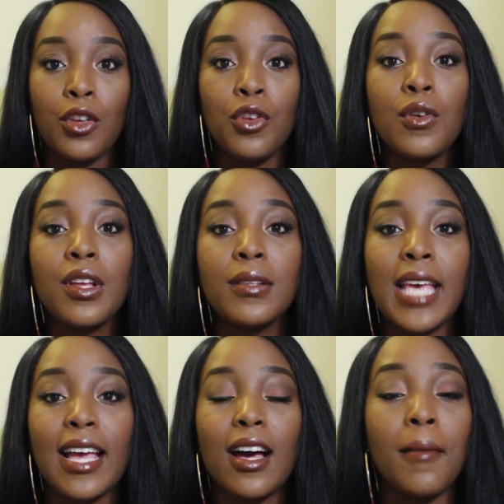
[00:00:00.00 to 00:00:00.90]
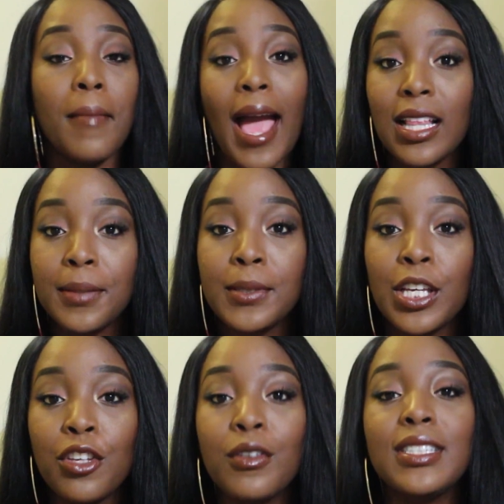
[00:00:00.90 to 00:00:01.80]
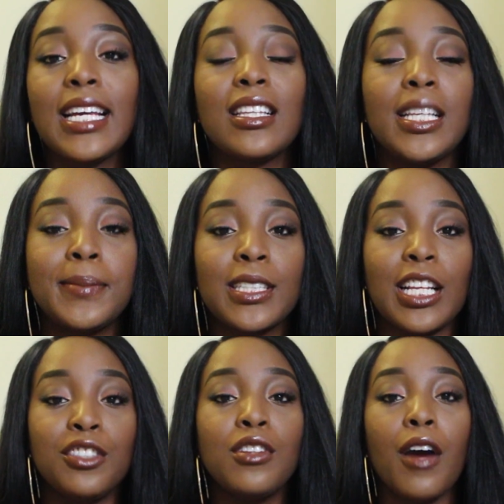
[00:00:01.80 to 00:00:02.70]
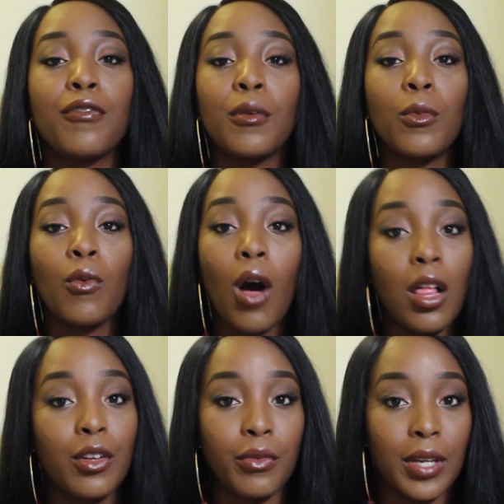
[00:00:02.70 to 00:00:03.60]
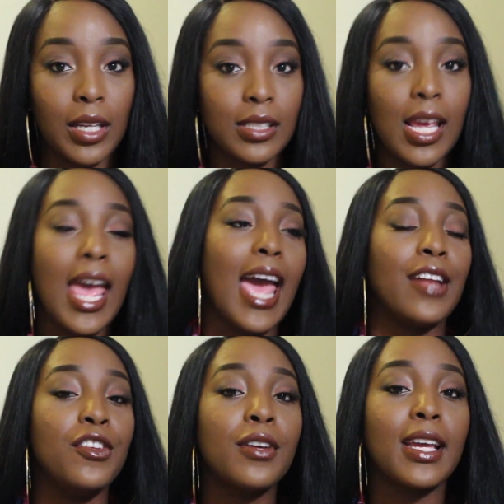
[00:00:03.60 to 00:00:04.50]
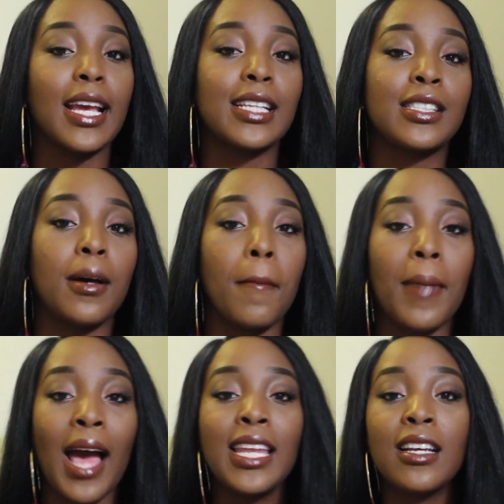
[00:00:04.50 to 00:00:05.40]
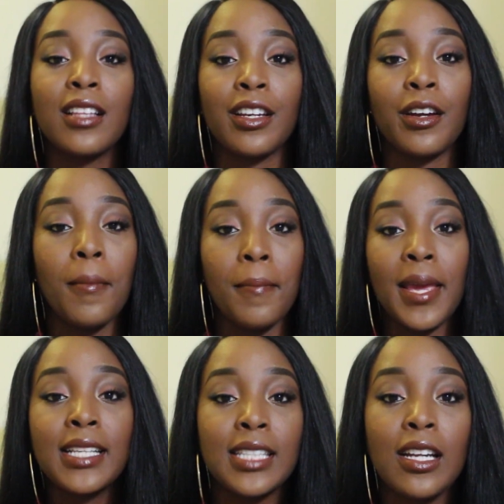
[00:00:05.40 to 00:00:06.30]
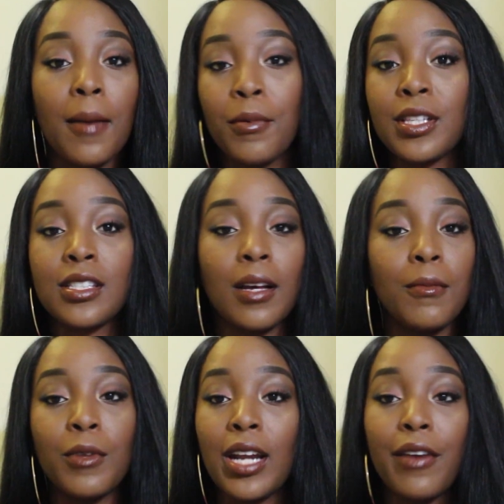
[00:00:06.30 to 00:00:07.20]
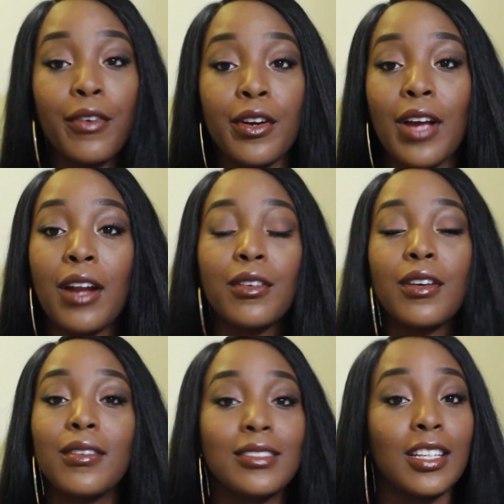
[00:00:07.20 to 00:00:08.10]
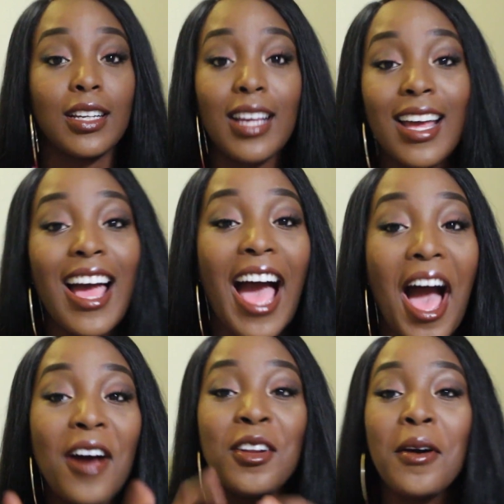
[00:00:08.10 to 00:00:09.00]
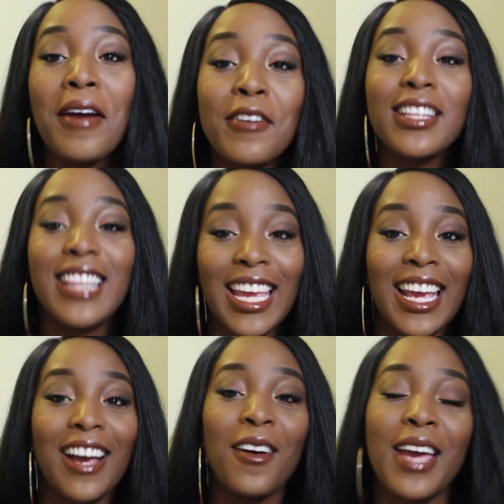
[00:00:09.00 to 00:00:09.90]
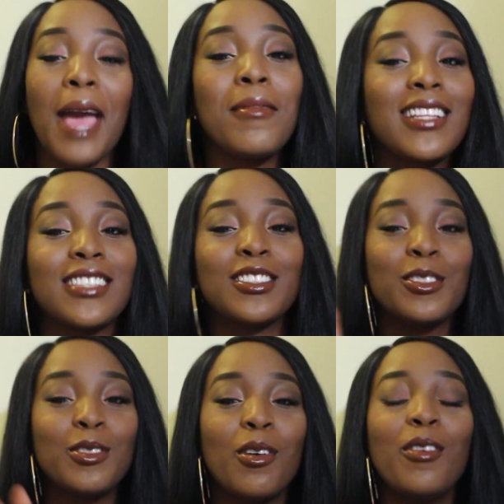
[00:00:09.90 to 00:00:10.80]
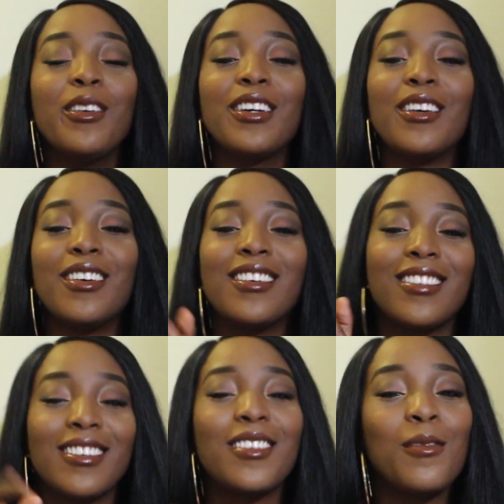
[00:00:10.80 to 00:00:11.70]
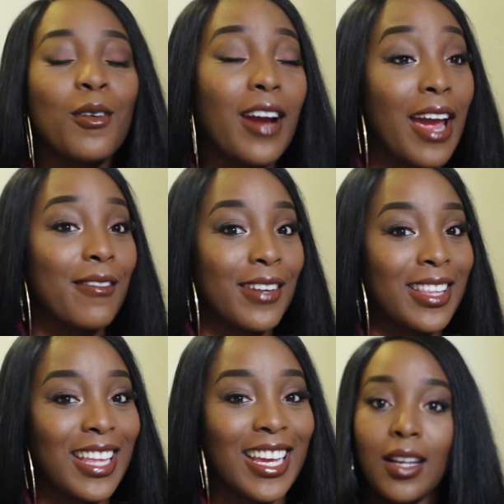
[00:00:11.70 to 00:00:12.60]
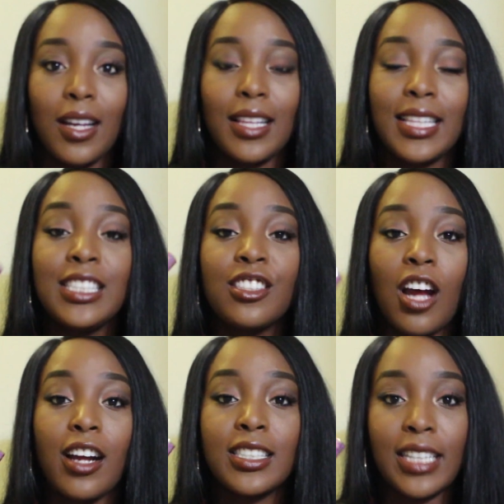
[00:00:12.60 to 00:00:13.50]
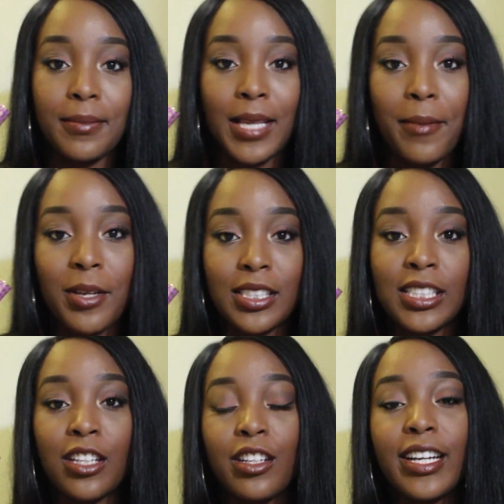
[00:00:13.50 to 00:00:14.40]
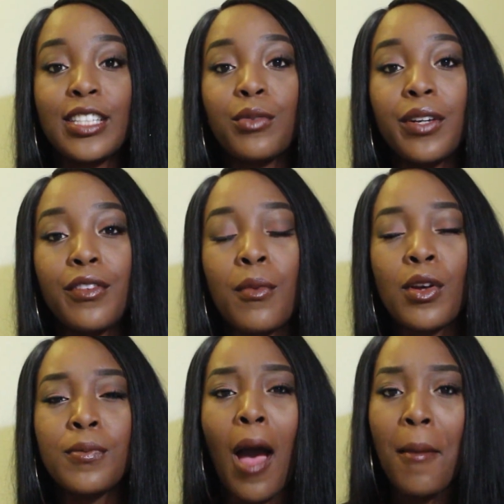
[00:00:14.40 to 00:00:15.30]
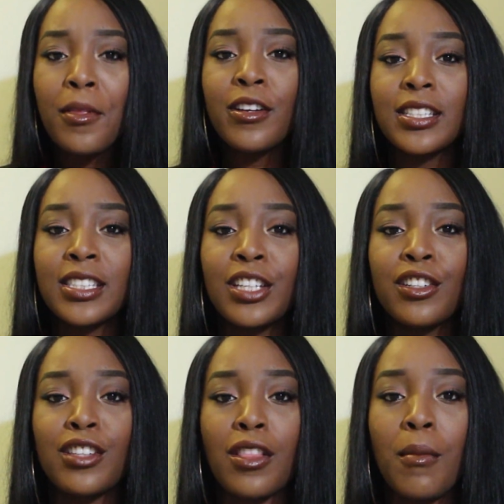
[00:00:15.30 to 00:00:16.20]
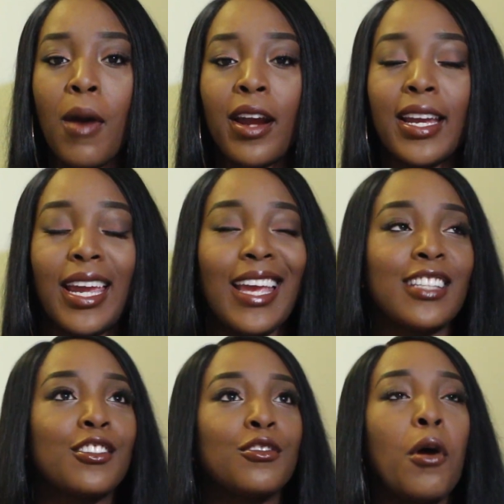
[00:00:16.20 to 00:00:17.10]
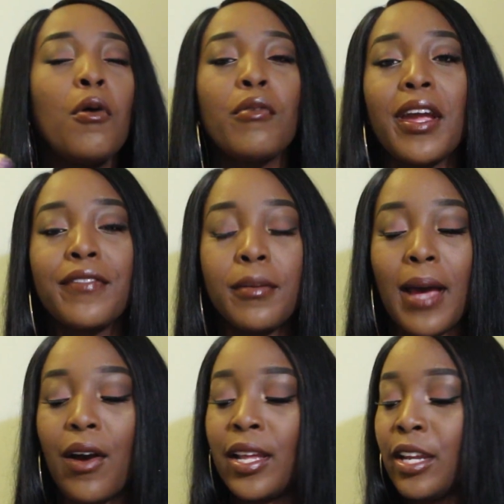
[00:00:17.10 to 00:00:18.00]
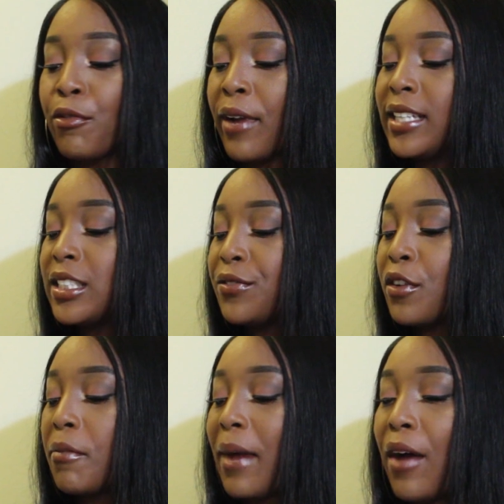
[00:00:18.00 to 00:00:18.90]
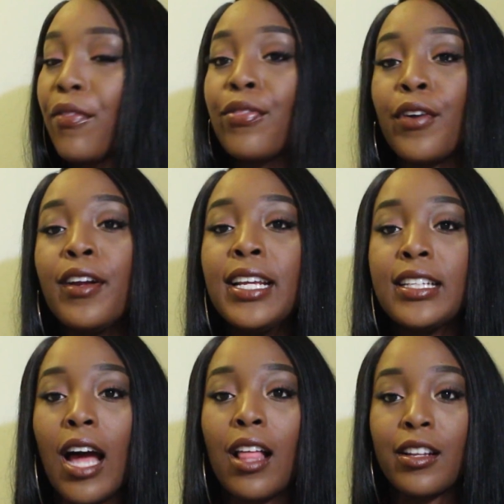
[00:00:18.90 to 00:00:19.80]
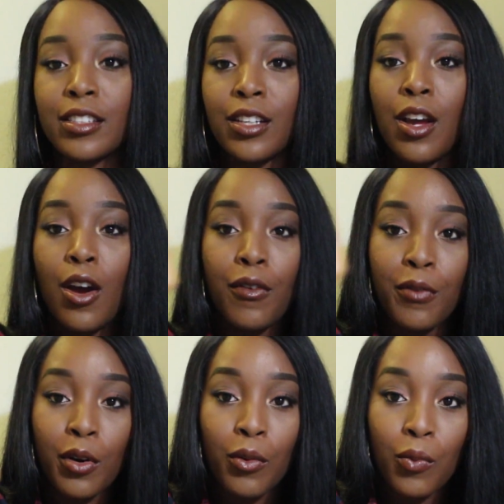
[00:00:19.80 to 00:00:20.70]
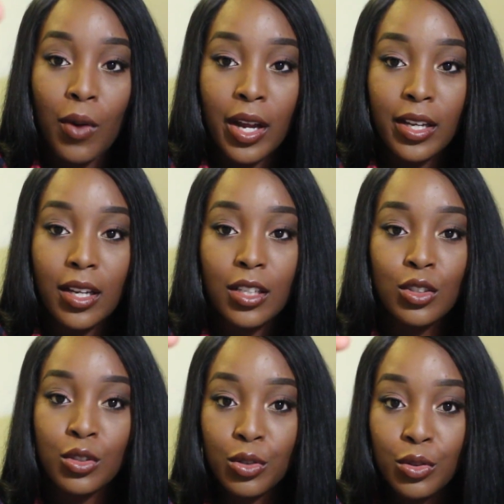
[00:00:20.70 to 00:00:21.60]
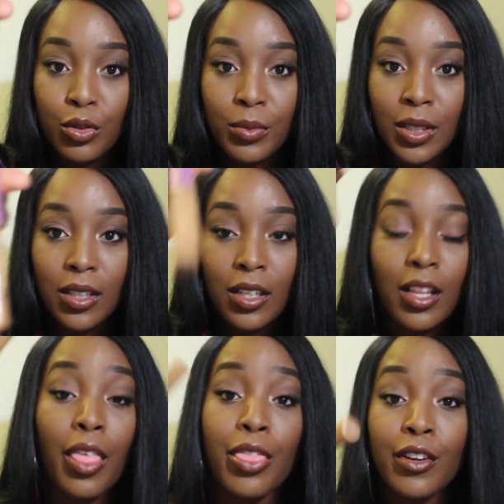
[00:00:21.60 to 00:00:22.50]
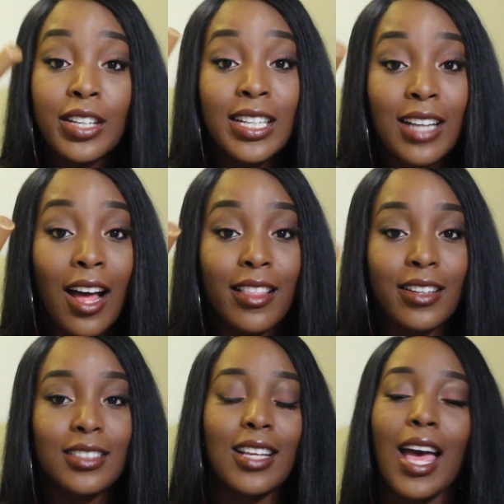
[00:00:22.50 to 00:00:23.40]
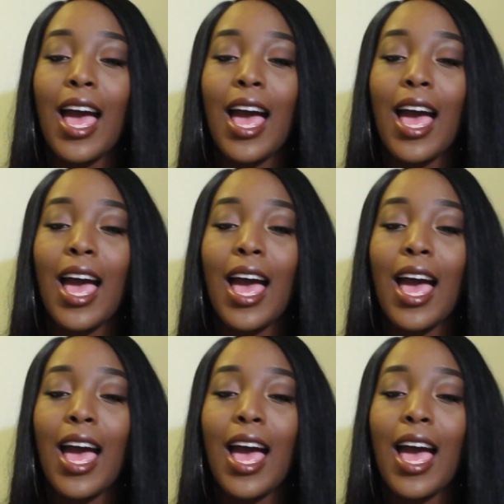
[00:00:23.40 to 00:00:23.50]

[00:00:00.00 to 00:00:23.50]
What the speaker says: You can take a MAC lipstick, you can take a lipstick that you got from Walgreens, and you can get some body glitter, mix it up with some whatever, I don't know, look. I don't know everything, okay, but there's a tutorial for everything. This Tarte Shape Tape Concealer is one of the most popular concealers on the market. It's so raved about, and it ranges for about $30 for one tube. $30.